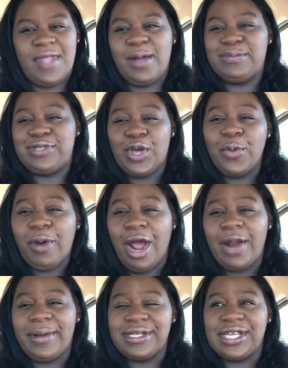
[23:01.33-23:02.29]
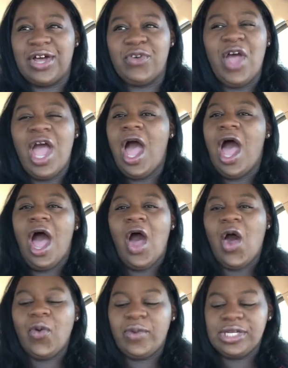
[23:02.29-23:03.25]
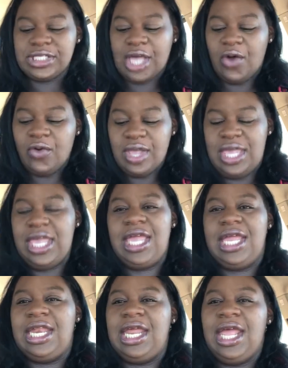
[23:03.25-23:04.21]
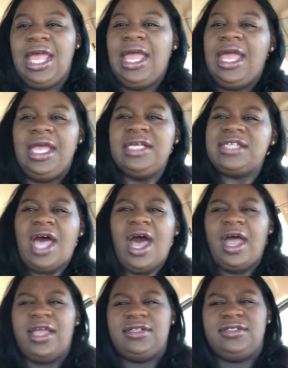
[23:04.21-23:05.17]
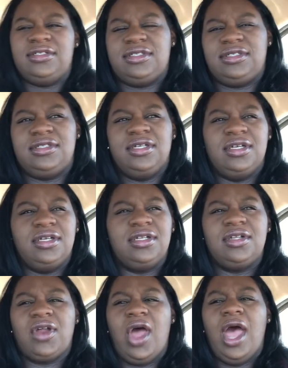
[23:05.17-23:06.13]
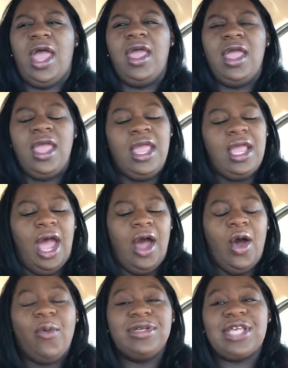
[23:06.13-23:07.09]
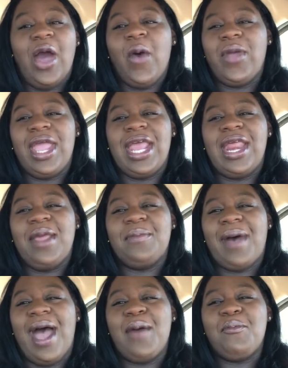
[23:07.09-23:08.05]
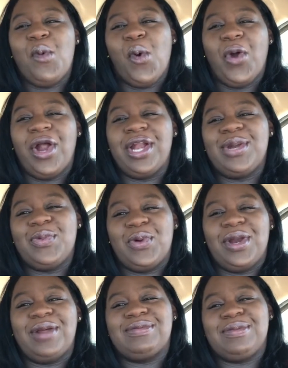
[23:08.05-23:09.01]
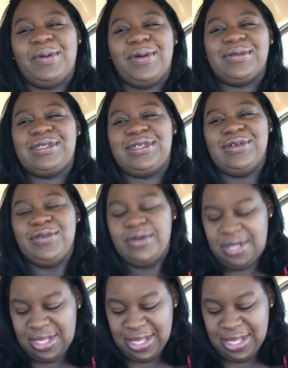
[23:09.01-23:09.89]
I'm so proud of myself. I always go in, it's hot, it's a little hot. I always go in and buy more than what I'm supposed to.